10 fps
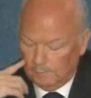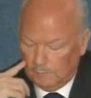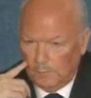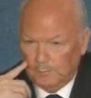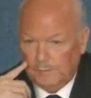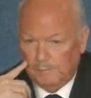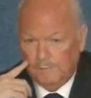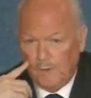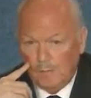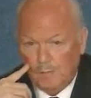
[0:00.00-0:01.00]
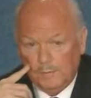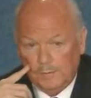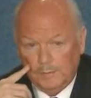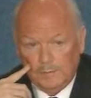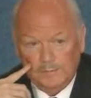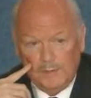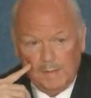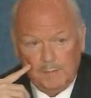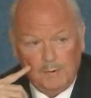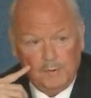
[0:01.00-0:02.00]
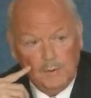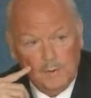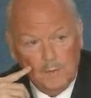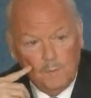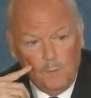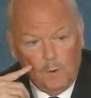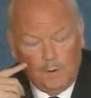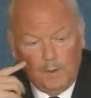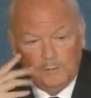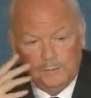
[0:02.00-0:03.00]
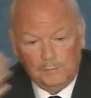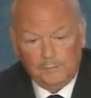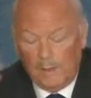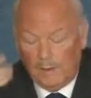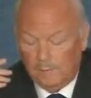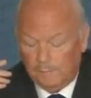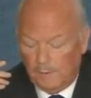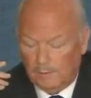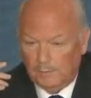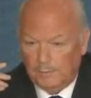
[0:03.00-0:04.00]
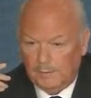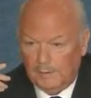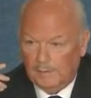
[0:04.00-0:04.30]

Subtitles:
groups that follow the cyber war and also follow the